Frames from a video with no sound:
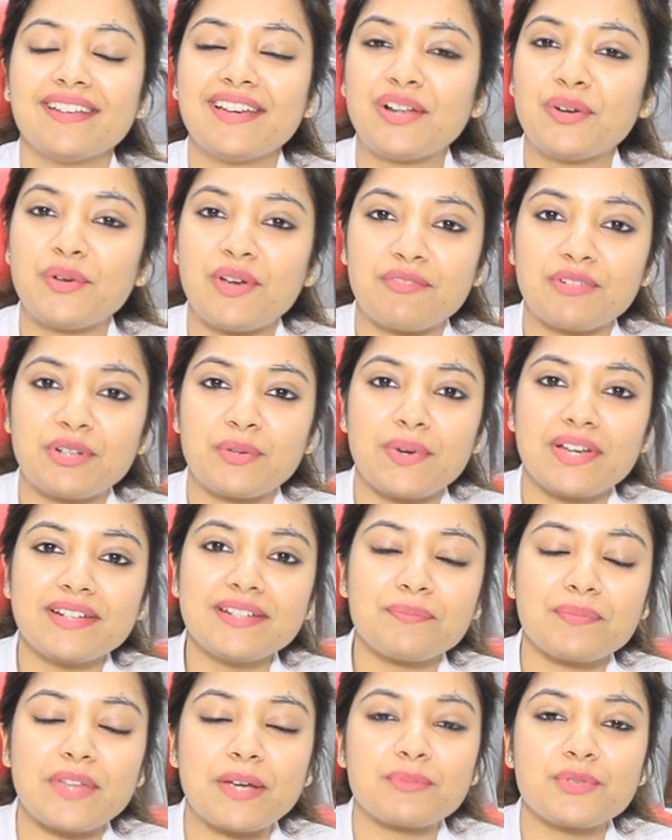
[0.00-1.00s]
Hello
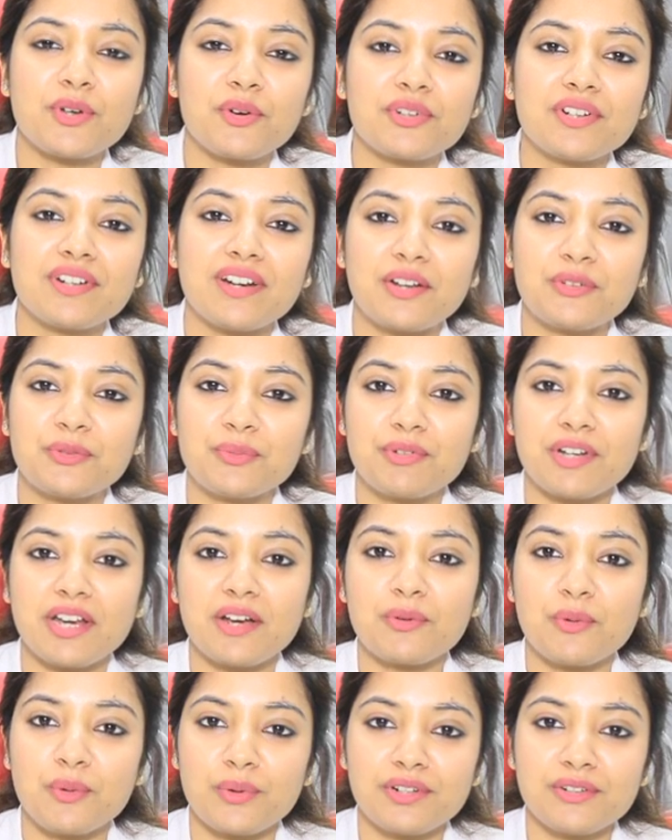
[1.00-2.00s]
everyone, I'm Dr.
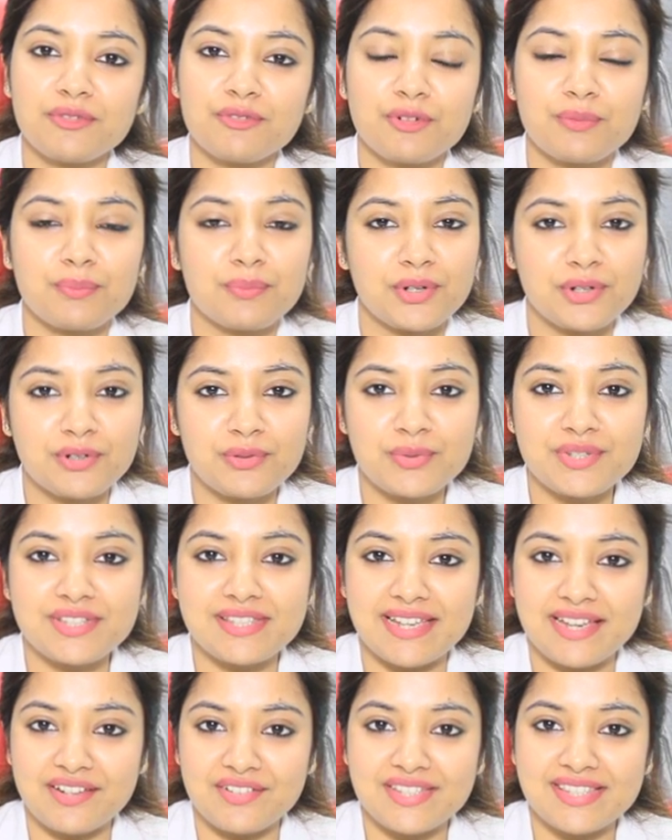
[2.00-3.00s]
Anupriya from
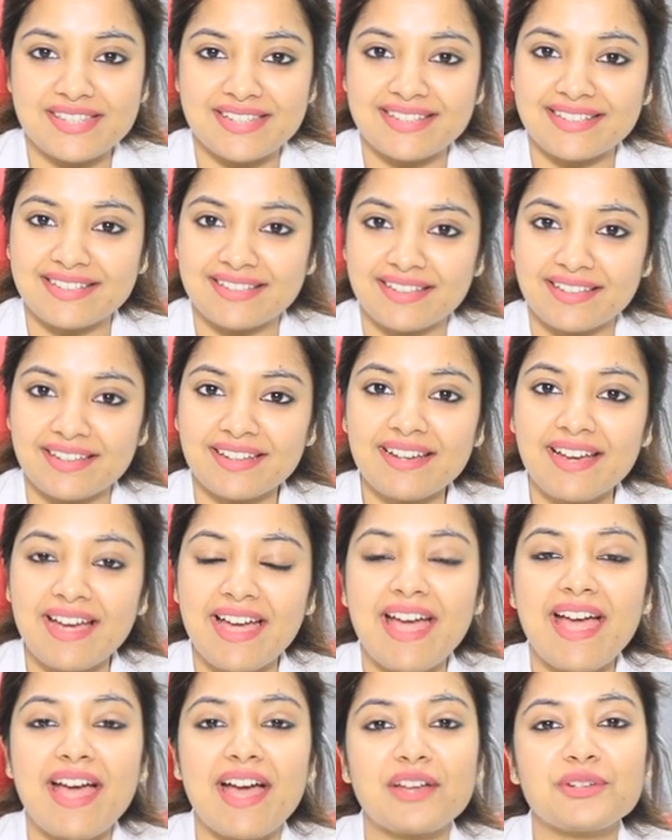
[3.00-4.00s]
Berkowits Hair and Skin Clinic,
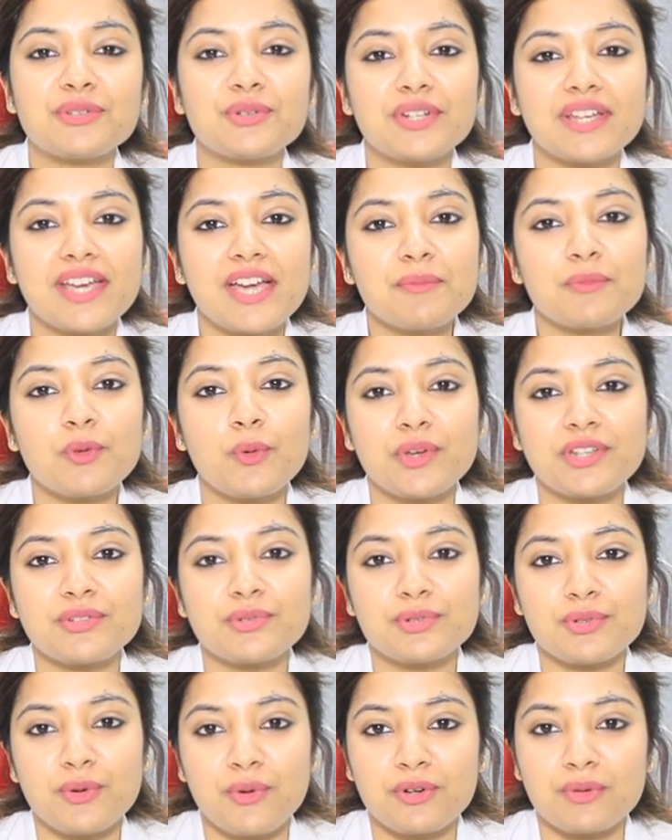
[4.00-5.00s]
and today I'm going
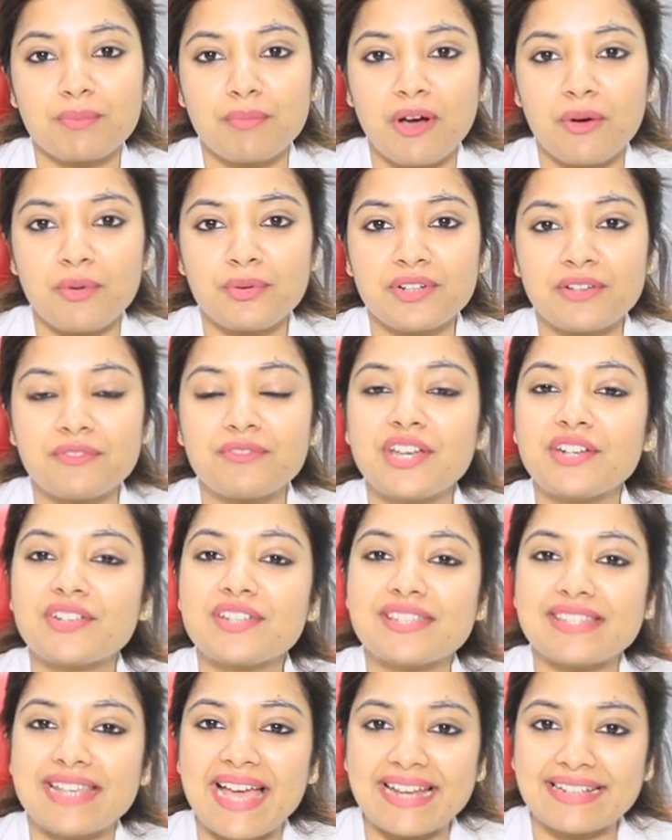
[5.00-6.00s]
to talk about
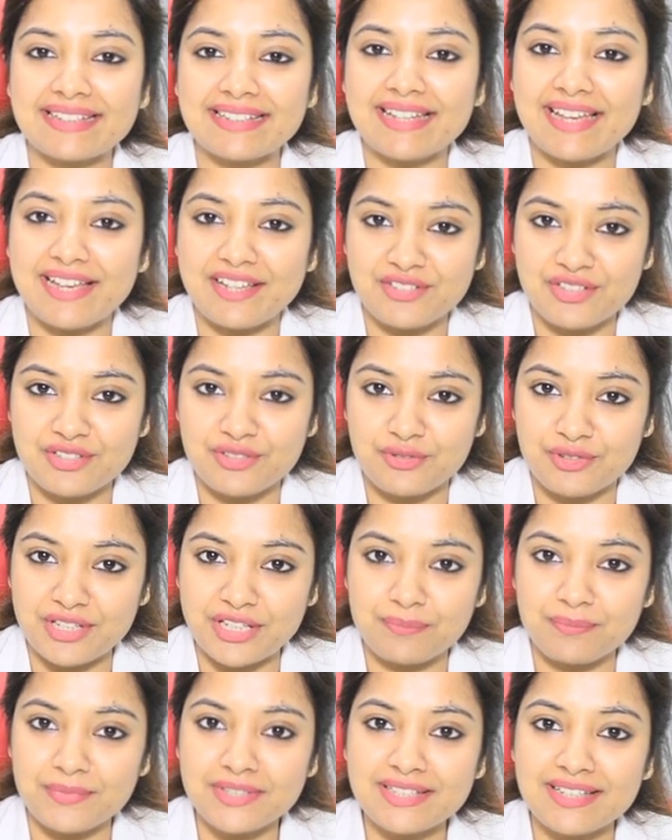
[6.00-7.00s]
various anti-aging
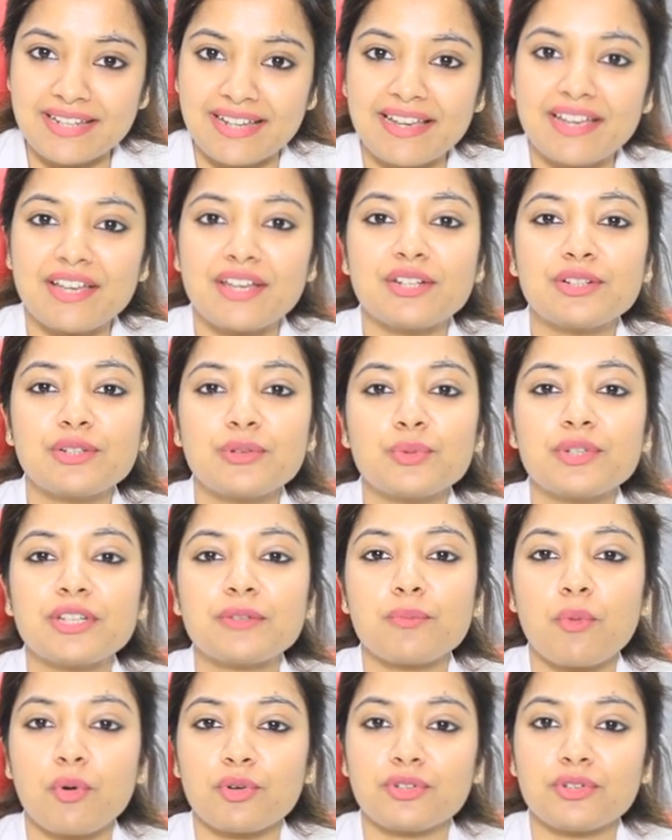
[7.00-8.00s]
treatment
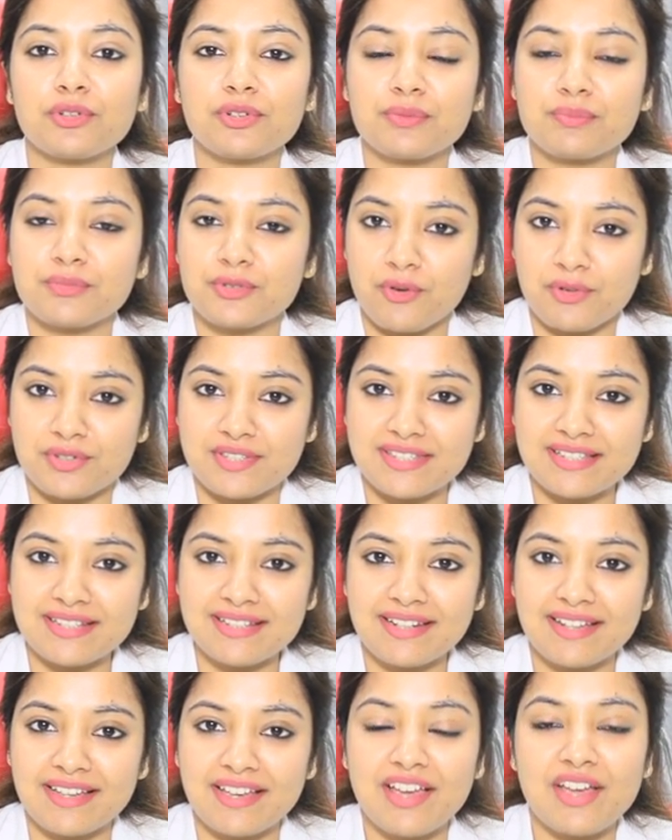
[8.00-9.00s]
including botulinum
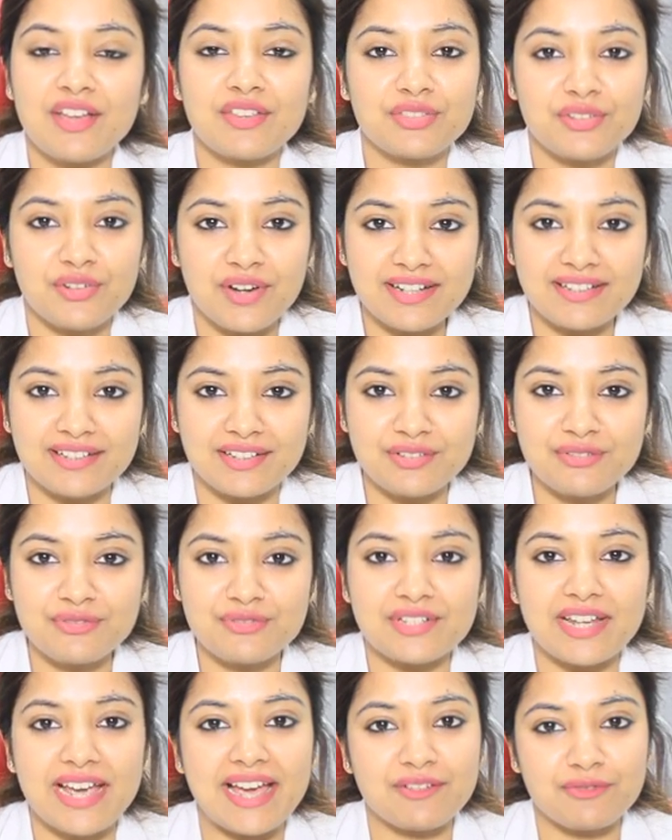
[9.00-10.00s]
toxin, thread
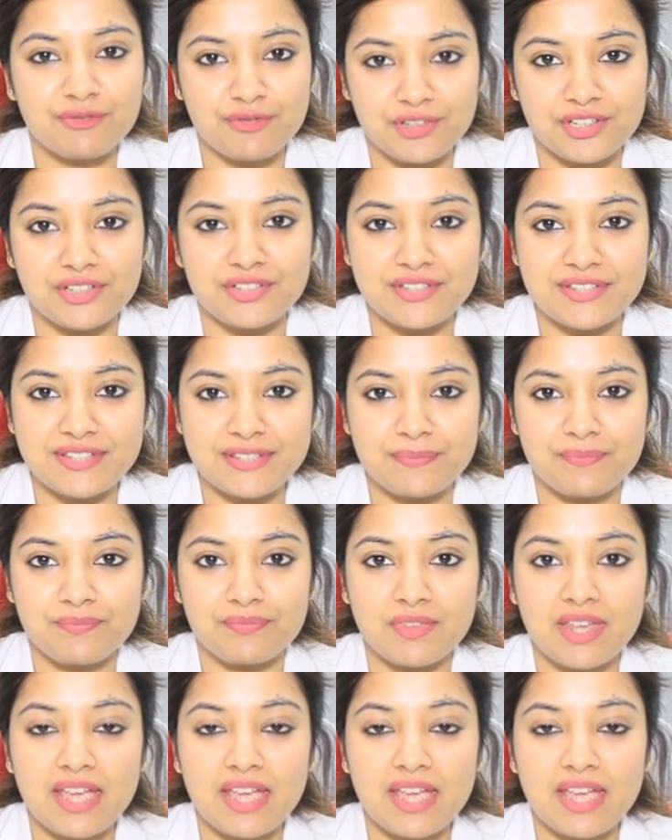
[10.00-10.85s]
lift and fillers.